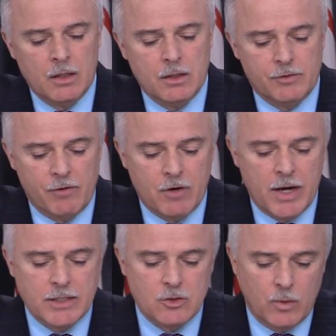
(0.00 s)
The
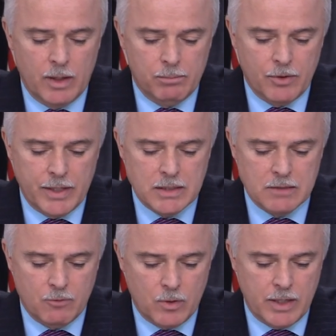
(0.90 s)
revised oil price
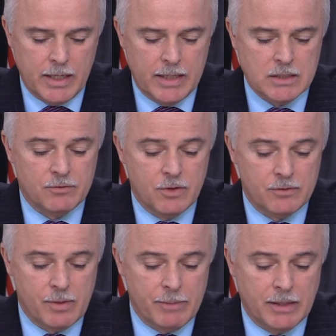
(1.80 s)
forecast for the
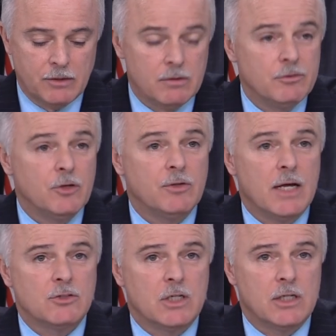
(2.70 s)
remainder of
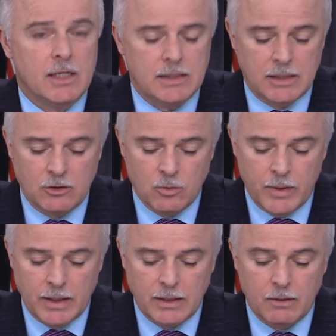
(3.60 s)

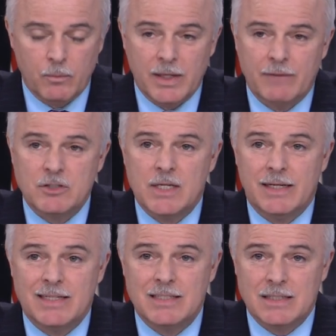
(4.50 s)
2019-20, we have set
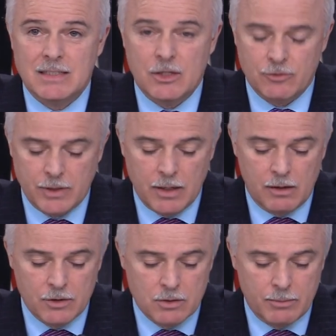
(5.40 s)
at
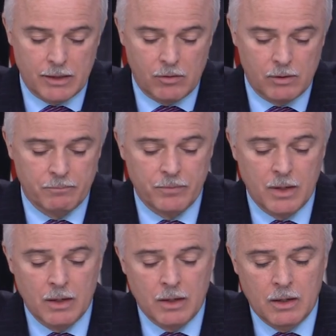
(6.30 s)
$63 a barrel.
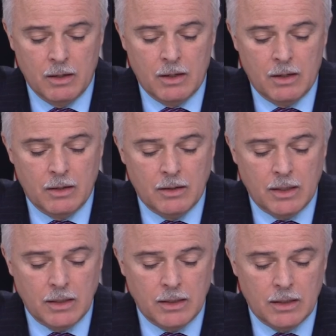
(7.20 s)

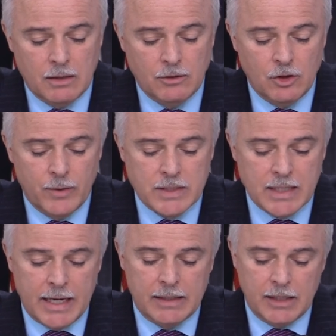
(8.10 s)
The
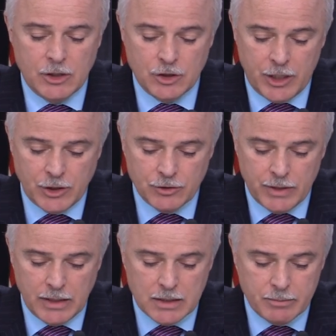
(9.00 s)
U.S.-Canada exchange
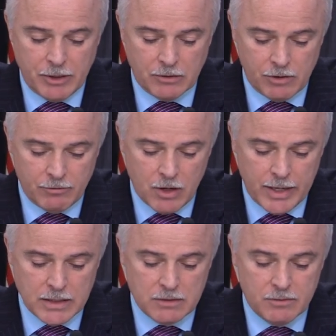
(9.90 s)
rate is being
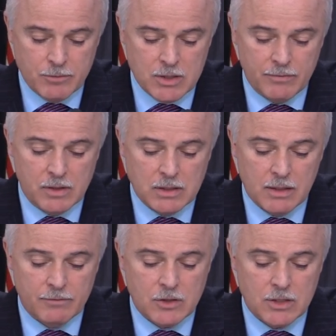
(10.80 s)
revised from
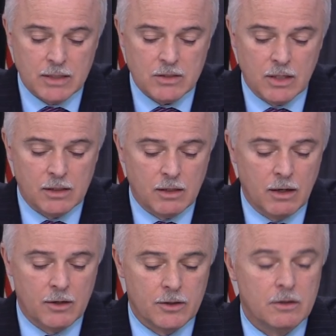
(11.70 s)
77 cents on a
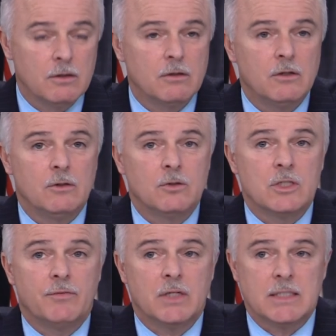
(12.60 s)
dollar to
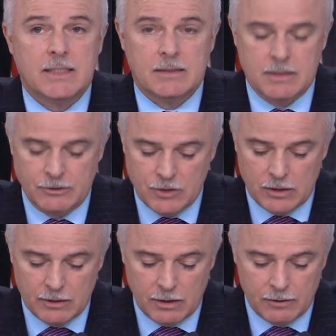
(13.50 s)
76 cents on
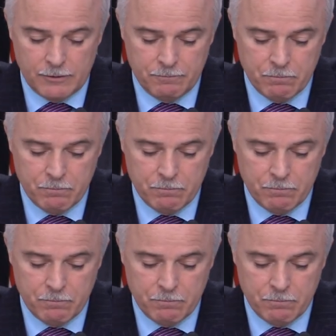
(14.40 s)
a dollar.